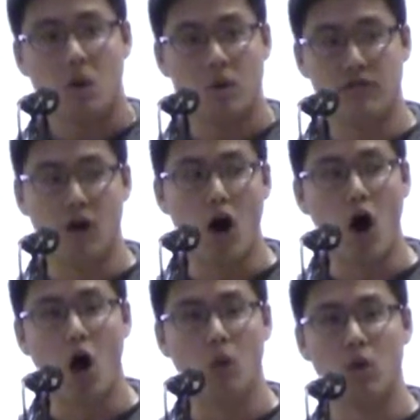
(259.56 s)
we've
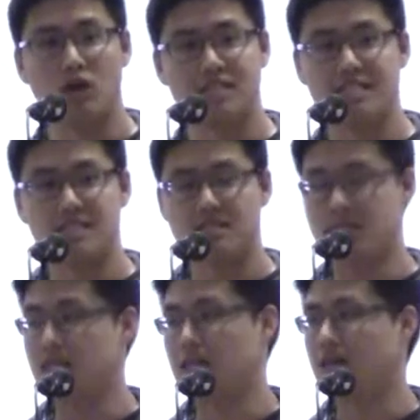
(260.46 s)
all worked in
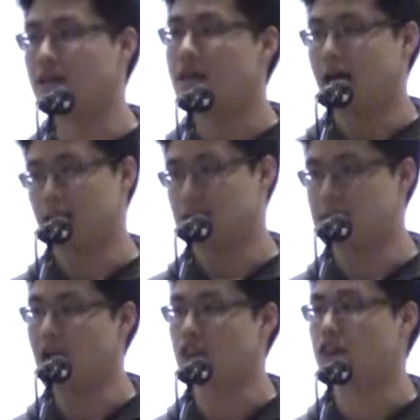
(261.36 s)
sin, and
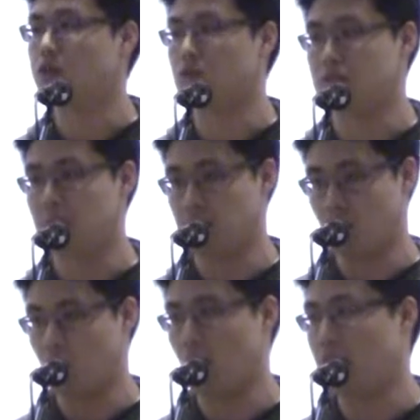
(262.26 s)
death was
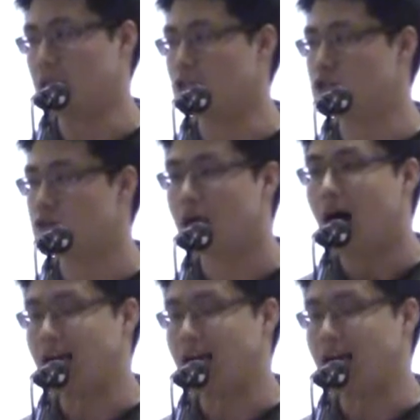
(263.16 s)
minimum wage.